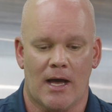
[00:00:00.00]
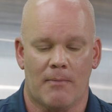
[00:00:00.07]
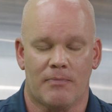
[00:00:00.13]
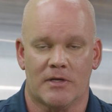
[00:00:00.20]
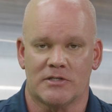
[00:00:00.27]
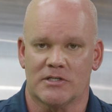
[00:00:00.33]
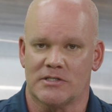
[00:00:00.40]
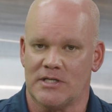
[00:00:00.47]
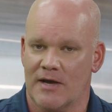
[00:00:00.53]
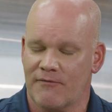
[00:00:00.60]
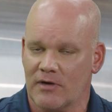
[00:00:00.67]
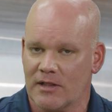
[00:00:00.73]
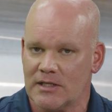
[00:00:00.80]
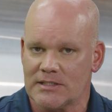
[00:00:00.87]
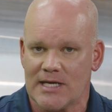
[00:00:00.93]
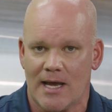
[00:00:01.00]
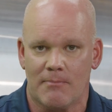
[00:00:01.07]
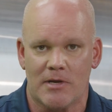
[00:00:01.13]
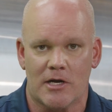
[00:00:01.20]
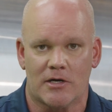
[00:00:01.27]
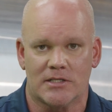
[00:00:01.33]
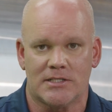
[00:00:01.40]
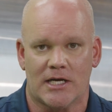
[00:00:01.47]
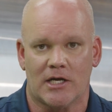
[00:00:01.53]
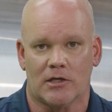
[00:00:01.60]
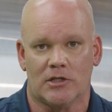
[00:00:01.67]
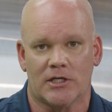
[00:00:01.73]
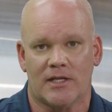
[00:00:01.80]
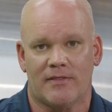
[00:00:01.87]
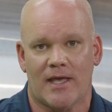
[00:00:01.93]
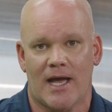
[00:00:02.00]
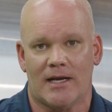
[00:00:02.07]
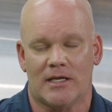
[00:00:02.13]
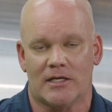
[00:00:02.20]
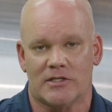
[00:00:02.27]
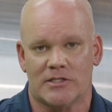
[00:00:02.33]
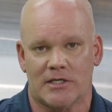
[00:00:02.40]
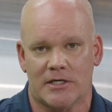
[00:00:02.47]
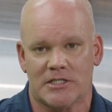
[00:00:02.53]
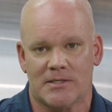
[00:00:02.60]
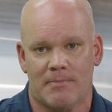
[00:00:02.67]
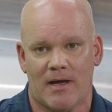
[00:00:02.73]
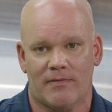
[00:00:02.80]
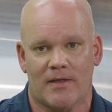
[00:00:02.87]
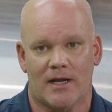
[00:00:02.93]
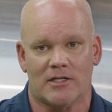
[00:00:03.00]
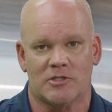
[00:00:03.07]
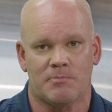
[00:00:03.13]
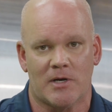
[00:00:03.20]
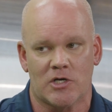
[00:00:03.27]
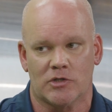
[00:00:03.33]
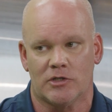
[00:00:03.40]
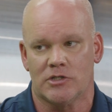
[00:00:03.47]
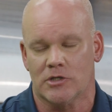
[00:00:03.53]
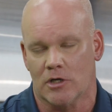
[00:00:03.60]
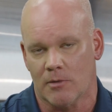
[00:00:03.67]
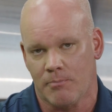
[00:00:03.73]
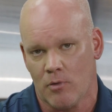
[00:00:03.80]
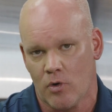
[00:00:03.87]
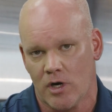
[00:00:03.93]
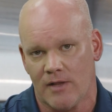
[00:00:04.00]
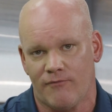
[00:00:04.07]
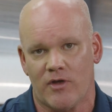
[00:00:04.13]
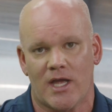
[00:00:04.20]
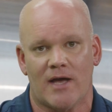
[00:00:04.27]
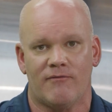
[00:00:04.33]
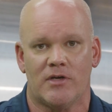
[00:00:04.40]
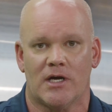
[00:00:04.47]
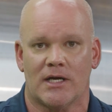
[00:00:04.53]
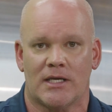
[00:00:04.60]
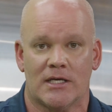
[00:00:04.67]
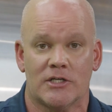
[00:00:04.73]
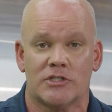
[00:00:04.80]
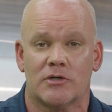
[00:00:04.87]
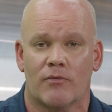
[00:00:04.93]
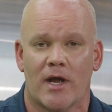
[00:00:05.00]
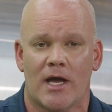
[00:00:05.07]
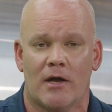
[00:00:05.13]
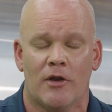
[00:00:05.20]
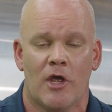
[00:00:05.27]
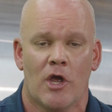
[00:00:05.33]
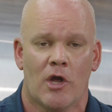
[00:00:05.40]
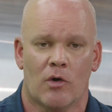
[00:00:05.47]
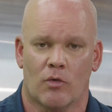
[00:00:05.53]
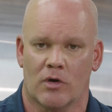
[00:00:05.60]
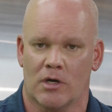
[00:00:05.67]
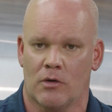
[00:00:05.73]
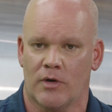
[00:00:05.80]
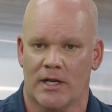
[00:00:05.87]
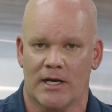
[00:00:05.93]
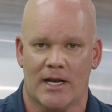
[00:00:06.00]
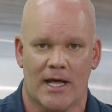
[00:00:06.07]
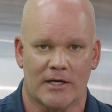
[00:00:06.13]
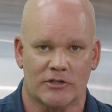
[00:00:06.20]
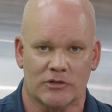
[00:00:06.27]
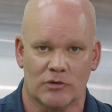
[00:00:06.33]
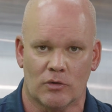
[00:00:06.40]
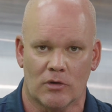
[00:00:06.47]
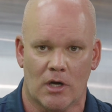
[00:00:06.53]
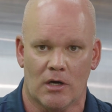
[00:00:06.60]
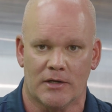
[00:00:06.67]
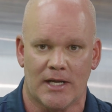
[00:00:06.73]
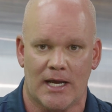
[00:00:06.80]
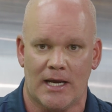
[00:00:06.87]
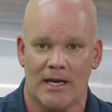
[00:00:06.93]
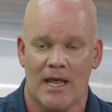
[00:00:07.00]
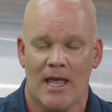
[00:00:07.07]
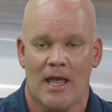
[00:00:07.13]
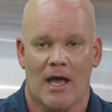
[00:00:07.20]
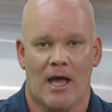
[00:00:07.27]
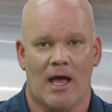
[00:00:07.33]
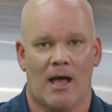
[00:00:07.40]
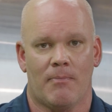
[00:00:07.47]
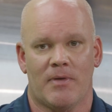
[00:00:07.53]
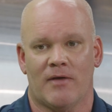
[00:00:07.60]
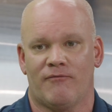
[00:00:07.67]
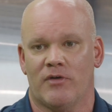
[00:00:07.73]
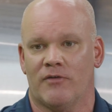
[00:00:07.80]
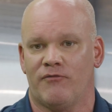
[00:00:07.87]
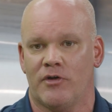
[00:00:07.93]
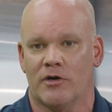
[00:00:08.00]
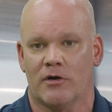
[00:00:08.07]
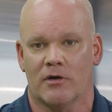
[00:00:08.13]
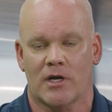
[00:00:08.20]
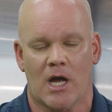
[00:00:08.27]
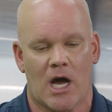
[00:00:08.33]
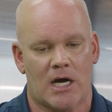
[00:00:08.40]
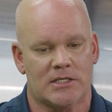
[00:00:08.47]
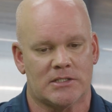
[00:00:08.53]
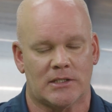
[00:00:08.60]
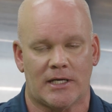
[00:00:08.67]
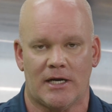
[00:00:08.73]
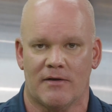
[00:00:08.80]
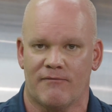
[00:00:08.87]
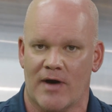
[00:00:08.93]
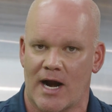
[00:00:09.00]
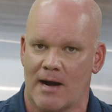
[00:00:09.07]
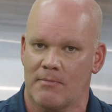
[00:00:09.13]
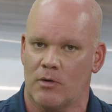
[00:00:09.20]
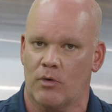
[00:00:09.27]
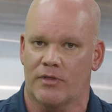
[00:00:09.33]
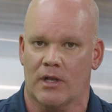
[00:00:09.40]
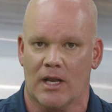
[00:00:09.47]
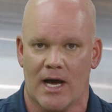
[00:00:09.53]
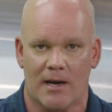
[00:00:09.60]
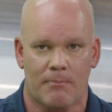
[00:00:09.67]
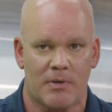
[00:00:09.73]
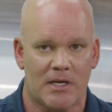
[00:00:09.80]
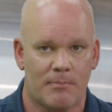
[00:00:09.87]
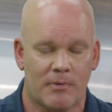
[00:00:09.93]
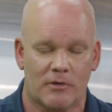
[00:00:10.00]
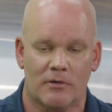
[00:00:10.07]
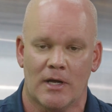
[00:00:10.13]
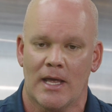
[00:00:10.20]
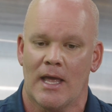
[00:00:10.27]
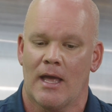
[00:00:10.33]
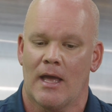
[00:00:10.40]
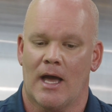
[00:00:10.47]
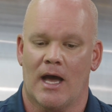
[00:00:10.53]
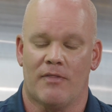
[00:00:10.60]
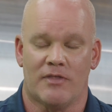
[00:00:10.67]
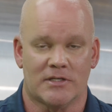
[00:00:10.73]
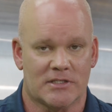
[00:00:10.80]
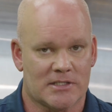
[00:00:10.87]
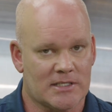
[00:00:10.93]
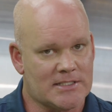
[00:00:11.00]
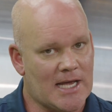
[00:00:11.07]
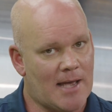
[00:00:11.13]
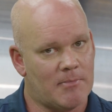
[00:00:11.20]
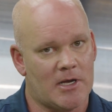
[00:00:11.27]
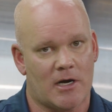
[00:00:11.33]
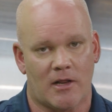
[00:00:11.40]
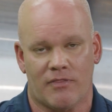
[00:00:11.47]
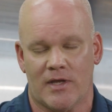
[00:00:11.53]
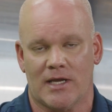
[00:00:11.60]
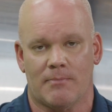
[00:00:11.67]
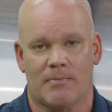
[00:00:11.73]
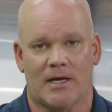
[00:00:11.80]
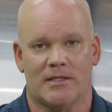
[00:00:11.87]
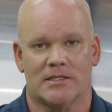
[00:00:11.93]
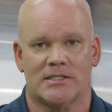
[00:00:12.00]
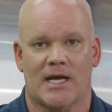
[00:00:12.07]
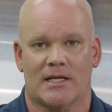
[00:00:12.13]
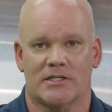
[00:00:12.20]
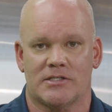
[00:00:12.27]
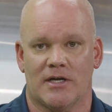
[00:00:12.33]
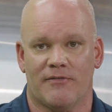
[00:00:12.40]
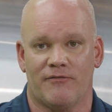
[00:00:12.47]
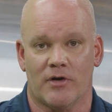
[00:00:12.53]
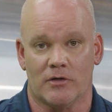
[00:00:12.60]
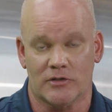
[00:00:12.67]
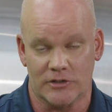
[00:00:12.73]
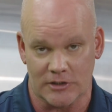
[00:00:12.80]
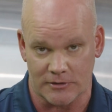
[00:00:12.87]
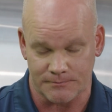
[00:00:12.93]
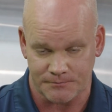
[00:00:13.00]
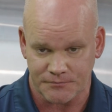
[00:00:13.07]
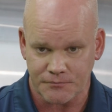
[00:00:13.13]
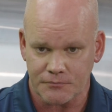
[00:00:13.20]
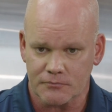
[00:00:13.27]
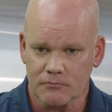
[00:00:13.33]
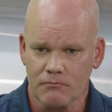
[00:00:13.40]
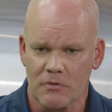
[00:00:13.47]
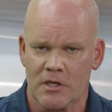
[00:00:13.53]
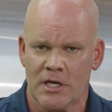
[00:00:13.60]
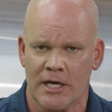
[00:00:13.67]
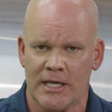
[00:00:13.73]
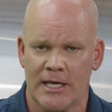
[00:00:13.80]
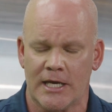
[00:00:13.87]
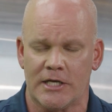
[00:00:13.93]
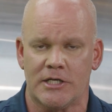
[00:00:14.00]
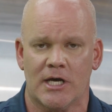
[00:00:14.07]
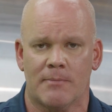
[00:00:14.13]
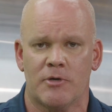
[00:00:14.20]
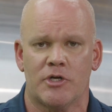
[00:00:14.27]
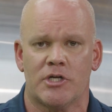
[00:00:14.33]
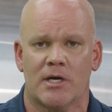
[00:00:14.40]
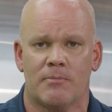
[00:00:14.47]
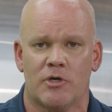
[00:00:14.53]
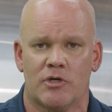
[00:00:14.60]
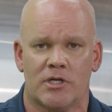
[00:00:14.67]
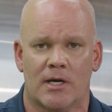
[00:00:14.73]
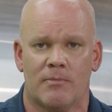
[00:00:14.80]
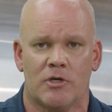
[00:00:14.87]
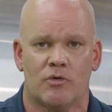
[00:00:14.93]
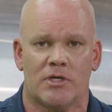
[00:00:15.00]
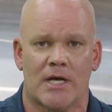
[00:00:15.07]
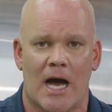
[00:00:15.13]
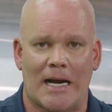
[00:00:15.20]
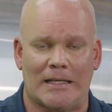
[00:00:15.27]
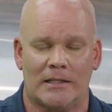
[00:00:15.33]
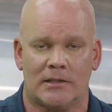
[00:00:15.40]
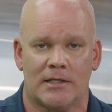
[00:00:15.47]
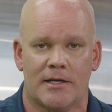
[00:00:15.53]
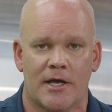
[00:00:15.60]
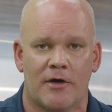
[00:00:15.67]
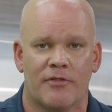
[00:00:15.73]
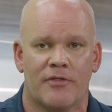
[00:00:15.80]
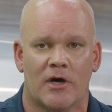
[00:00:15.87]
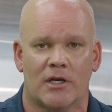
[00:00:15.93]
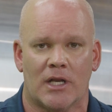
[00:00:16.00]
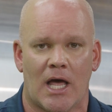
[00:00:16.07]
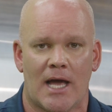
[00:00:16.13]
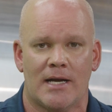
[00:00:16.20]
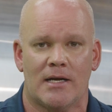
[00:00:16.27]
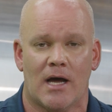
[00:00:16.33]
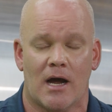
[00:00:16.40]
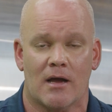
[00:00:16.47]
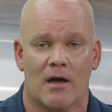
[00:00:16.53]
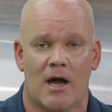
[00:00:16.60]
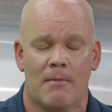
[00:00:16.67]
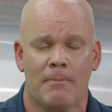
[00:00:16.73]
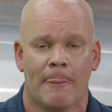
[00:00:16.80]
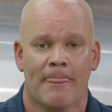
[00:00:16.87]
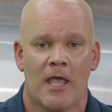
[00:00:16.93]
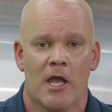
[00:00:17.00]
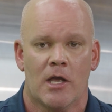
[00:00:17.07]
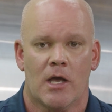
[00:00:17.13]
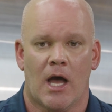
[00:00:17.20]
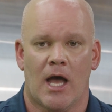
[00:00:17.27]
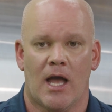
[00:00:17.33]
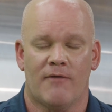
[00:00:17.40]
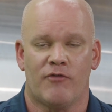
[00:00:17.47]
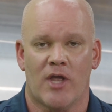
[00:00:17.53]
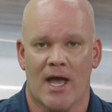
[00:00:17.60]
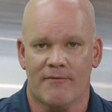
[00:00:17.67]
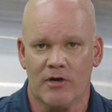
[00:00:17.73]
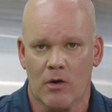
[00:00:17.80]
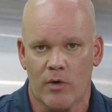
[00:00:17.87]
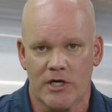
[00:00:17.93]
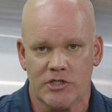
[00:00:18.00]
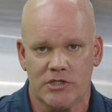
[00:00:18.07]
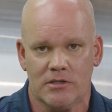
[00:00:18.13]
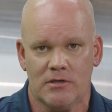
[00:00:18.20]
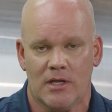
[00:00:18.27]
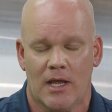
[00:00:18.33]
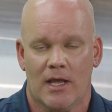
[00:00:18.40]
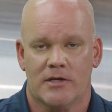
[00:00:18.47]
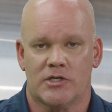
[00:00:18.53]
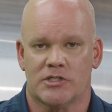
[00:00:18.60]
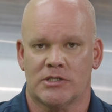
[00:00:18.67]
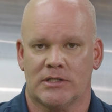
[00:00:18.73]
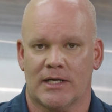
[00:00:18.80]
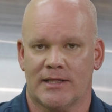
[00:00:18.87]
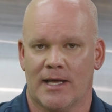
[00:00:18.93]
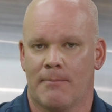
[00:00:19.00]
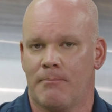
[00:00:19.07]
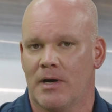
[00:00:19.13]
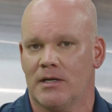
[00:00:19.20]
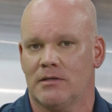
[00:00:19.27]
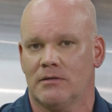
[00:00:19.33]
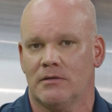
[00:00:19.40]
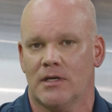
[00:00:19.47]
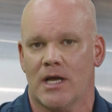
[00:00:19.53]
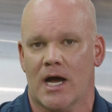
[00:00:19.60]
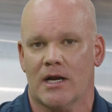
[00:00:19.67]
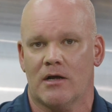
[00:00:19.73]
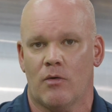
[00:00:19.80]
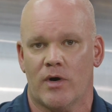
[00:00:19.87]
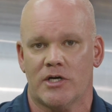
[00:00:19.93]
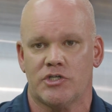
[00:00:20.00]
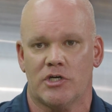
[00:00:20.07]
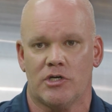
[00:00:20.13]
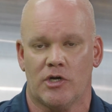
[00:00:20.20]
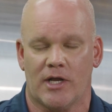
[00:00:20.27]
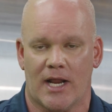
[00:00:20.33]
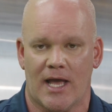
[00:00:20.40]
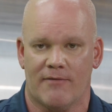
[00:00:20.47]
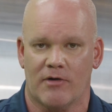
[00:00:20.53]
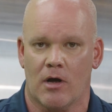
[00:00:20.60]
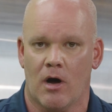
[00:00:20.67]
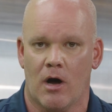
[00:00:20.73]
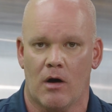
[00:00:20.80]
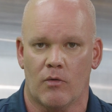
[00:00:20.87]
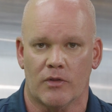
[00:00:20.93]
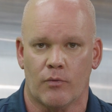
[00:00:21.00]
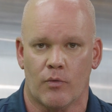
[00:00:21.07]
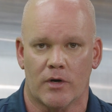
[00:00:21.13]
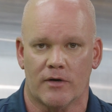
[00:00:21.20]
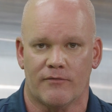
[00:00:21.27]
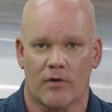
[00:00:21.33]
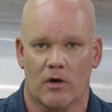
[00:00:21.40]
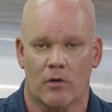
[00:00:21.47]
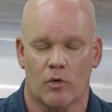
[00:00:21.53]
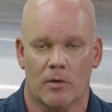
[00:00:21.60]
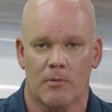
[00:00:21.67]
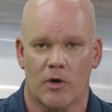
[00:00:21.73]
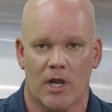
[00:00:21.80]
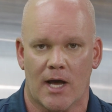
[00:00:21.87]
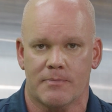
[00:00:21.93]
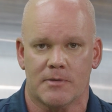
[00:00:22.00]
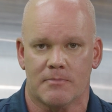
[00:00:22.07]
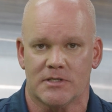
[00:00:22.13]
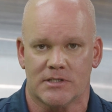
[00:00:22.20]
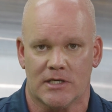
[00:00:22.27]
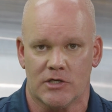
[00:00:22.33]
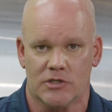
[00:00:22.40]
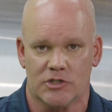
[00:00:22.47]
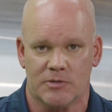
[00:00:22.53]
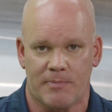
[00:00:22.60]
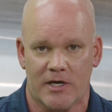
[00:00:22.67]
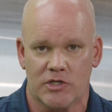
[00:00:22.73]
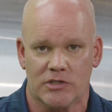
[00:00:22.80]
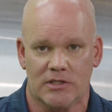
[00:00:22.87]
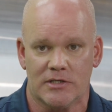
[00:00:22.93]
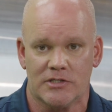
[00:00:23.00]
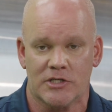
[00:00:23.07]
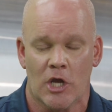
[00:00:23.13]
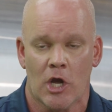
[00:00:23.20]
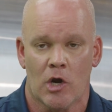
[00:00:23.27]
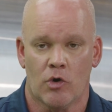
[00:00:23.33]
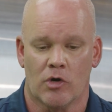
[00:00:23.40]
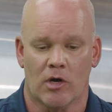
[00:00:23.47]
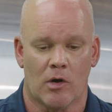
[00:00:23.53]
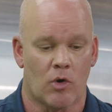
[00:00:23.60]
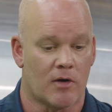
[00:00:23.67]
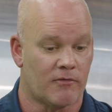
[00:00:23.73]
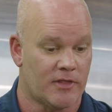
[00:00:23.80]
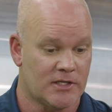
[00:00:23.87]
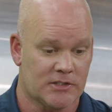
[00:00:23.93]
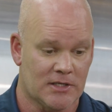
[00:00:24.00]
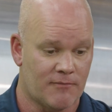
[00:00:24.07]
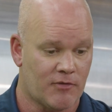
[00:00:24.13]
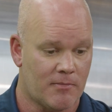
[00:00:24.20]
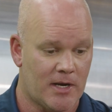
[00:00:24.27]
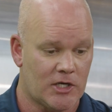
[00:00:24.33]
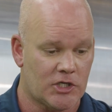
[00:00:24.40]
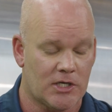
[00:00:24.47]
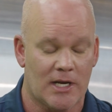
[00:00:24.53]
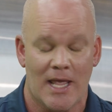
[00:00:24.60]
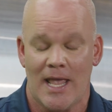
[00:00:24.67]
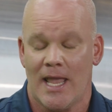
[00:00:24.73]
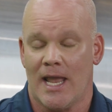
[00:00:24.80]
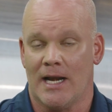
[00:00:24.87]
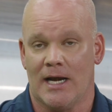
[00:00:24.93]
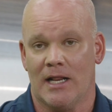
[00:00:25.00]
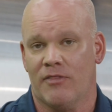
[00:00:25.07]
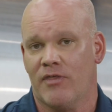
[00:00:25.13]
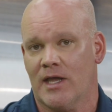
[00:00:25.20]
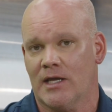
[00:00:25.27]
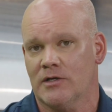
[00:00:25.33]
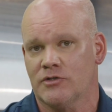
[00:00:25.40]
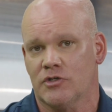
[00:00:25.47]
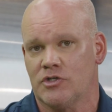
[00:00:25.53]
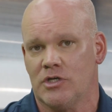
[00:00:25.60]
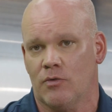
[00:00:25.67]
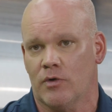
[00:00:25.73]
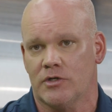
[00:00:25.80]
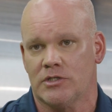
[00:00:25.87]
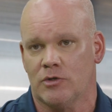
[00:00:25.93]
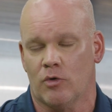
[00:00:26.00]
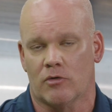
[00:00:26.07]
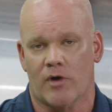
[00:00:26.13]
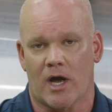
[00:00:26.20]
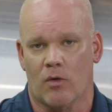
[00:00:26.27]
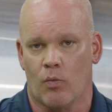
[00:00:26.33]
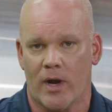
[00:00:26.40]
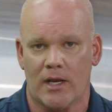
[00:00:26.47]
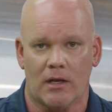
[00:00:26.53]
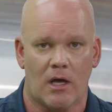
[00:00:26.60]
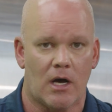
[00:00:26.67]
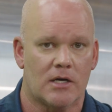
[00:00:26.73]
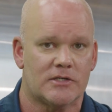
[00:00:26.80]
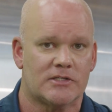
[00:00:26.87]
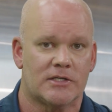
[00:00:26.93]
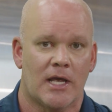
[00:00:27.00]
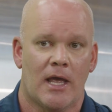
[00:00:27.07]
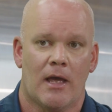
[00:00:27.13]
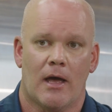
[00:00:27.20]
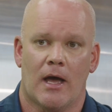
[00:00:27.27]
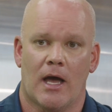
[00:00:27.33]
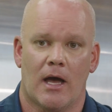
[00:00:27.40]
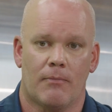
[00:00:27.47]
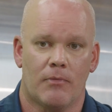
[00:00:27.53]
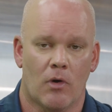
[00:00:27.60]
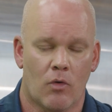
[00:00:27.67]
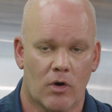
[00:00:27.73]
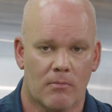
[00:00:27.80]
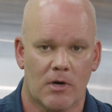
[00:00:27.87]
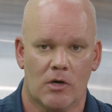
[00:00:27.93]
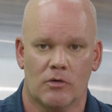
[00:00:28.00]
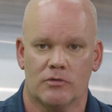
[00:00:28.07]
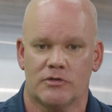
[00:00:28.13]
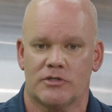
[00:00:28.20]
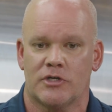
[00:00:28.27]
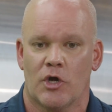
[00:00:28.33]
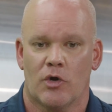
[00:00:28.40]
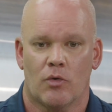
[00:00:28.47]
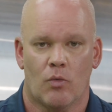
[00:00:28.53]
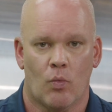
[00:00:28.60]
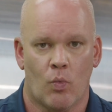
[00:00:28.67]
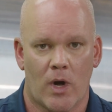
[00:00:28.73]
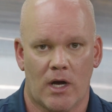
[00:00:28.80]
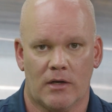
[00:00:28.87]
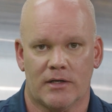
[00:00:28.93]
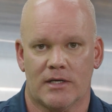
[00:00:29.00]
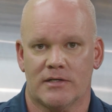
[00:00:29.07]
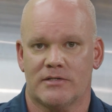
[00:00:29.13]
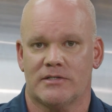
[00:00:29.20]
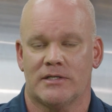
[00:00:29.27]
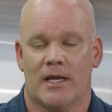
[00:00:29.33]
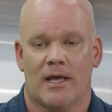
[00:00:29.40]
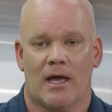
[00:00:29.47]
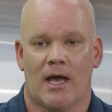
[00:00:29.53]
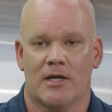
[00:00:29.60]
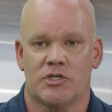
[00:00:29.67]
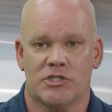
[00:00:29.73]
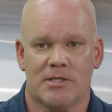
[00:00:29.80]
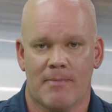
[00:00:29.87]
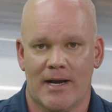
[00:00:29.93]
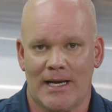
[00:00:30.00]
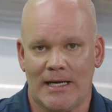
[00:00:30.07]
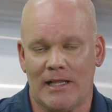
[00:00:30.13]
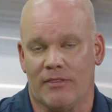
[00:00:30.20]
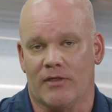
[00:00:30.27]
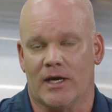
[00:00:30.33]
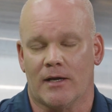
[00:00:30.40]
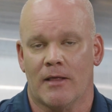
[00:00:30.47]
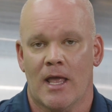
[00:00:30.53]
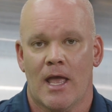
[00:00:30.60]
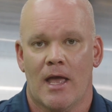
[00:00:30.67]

This is definitely the time of year to take a look at that and get serious about that, especially to her point, if you have young kids around who are going in and out of school all day. If you're constantly in an environment with a lot of people, this is the time of year to think about this kind of stuff, folks. So again, www.elitehealthonline.com. If you have a question, just click that button, got a question. You can have a call with one of our hormone optimization specialists who can go over this information and anything else that you want to around weight loss, hormones, wellness, just about anything.